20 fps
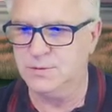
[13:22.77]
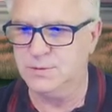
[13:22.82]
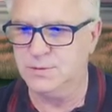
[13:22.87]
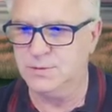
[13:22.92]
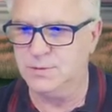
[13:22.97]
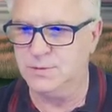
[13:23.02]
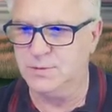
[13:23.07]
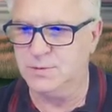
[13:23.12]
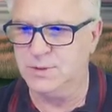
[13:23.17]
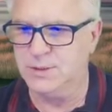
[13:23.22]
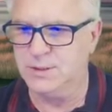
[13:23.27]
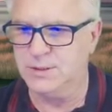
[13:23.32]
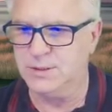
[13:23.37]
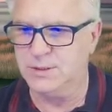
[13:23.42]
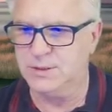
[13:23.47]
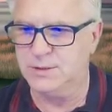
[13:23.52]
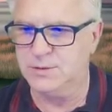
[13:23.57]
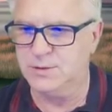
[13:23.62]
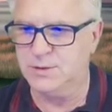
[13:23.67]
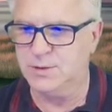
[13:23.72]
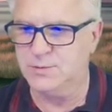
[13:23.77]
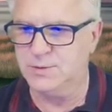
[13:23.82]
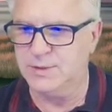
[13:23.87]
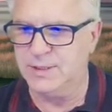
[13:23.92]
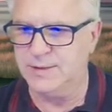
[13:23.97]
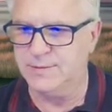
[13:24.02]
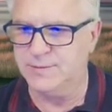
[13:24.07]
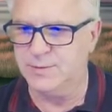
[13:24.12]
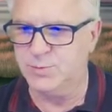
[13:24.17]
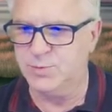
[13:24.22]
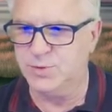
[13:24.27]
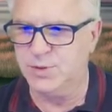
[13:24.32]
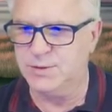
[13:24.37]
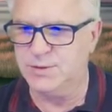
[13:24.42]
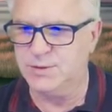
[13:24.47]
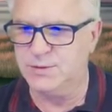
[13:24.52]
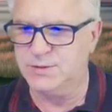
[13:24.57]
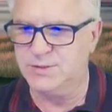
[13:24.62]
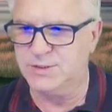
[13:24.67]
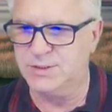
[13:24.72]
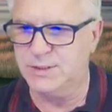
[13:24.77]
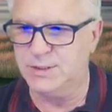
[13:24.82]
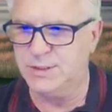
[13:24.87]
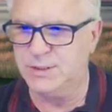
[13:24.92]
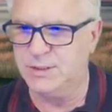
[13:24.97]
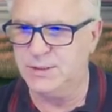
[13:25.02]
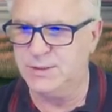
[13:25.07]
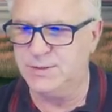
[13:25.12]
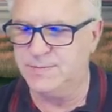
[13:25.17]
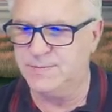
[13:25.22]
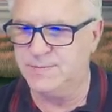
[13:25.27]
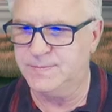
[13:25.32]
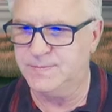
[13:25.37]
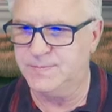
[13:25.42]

So click don't have a product key.